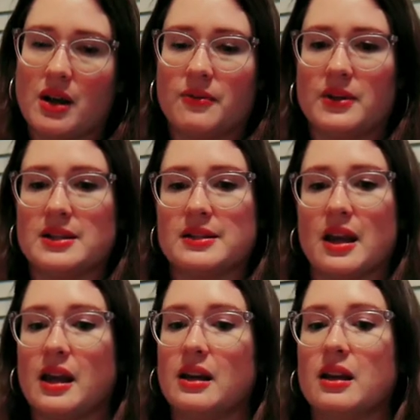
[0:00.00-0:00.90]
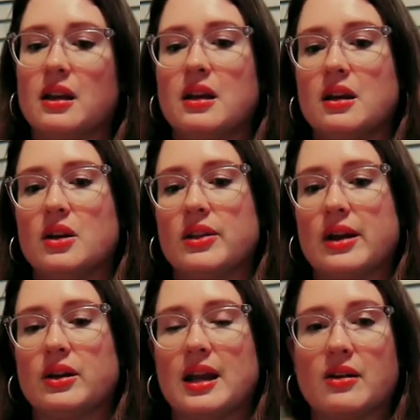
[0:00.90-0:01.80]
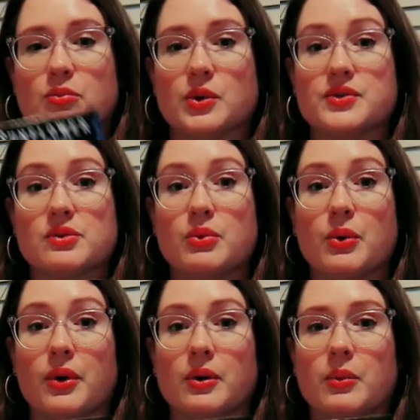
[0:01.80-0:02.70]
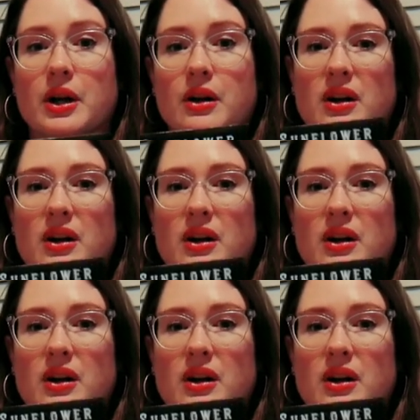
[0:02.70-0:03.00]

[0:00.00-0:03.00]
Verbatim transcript: a fence line that could have more support where